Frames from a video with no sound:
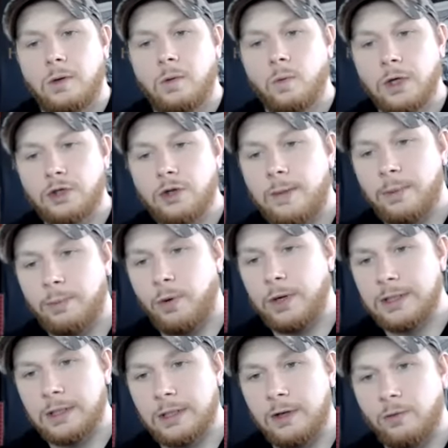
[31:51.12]
One drop of
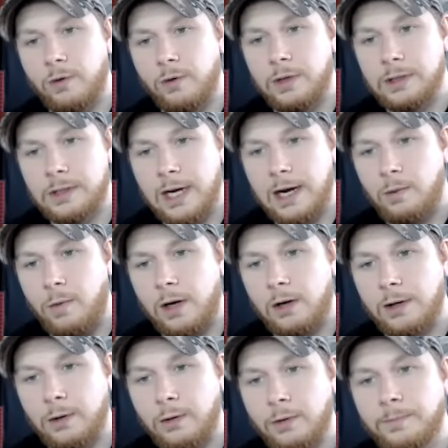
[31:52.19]
poison can ruin an entire
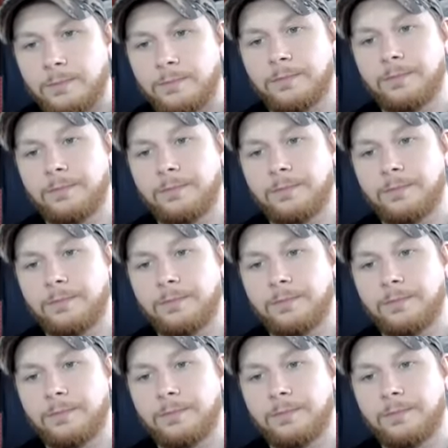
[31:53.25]
watering hole.